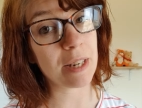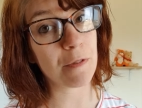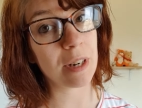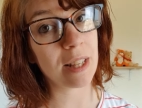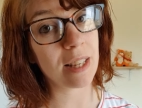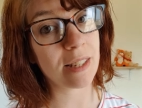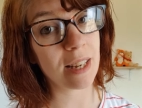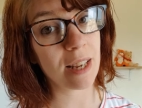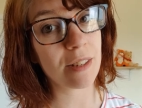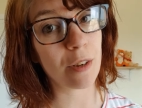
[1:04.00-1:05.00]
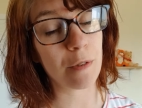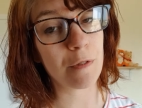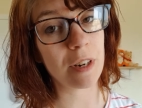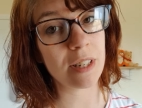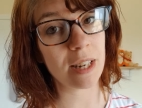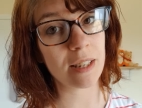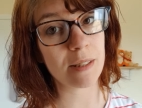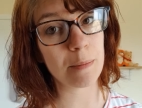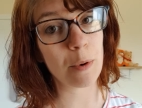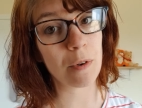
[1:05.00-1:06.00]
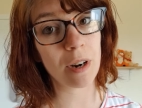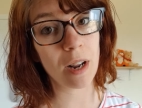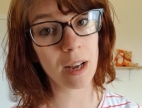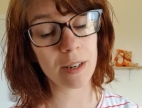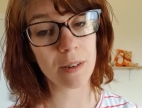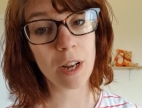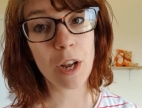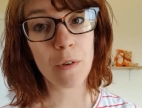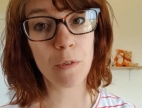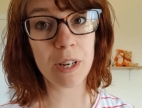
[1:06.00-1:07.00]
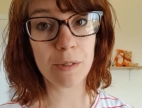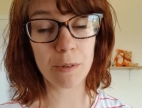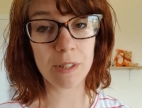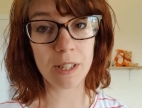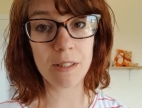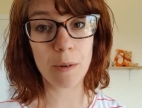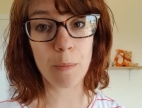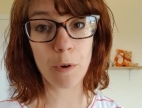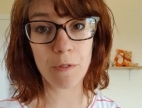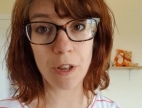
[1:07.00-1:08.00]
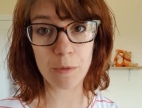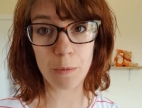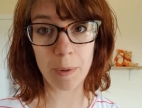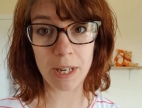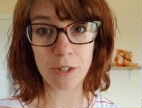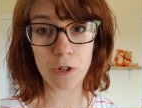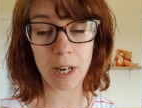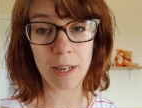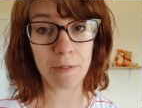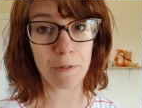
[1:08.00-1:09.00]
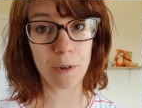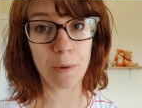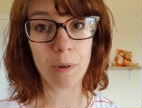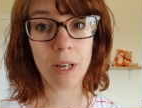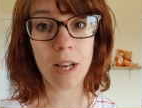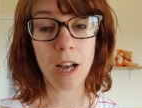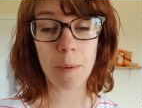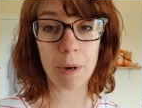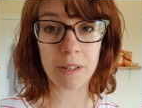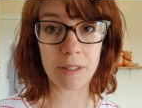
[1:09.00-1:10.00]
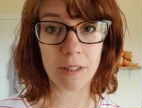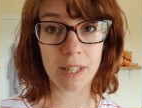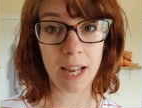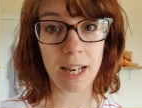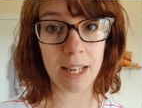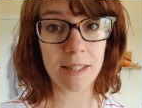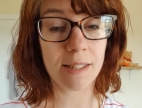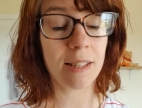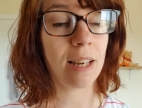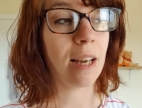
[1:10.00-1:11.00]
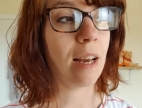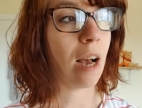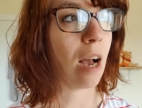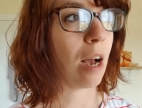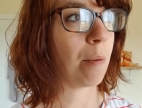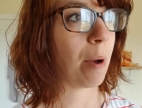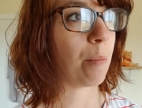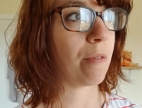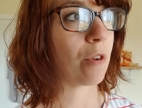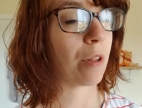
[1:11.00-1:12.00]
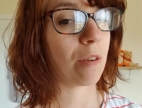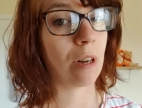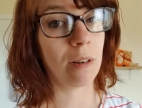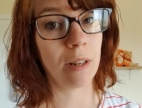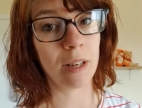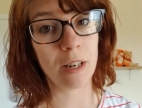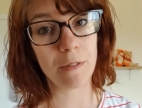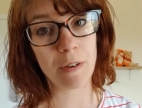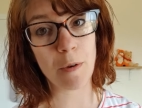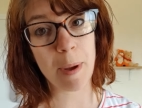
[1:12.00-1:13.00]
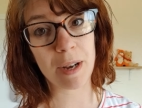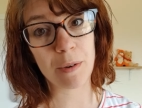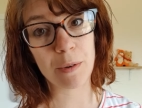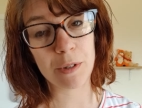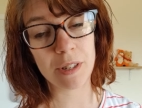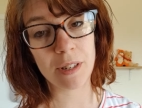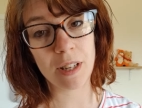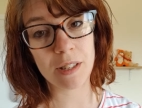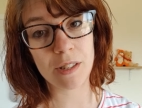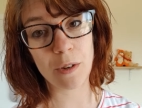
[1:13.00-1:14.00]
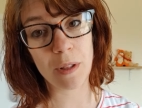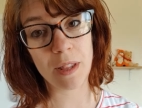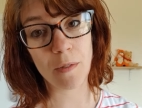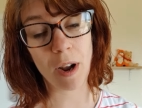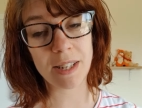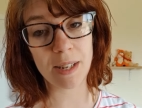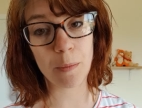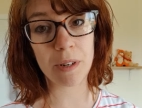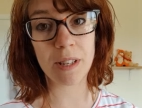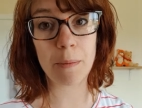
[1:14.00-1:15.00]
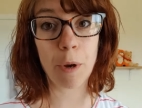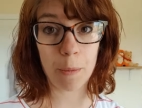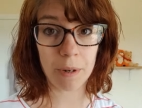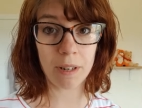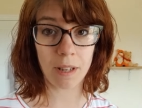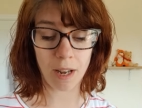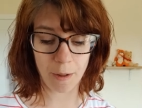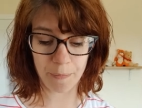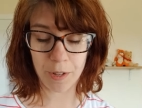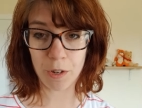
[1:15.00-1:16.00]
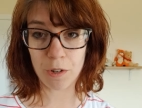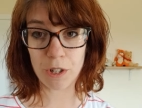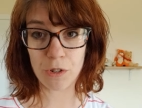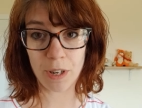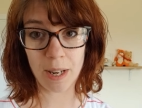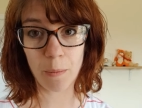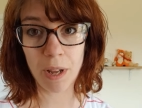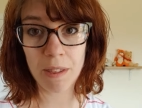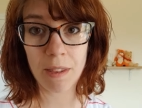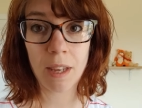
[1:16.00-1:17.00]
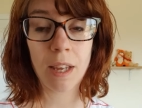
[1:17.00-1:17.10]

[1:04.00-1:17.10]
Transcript: differently this year, so funding some more online resources, so more of those will be trickling through amongst our dailies. Um, and we've got the, the lovely Rebecca Horton that's doing the writing ones at the moment um, that you can join in with.